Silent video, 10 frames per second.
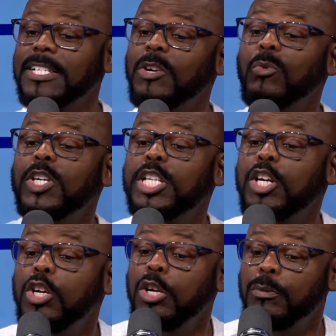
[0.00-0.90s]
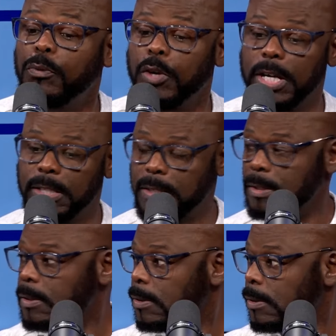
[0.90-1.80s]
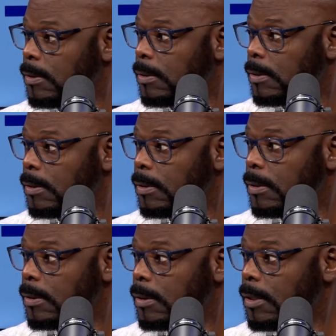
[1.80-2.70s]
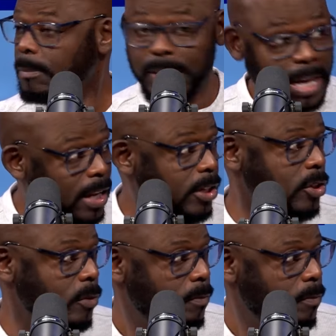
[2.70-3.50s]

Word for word: it wasn't good for us. I'm telling you.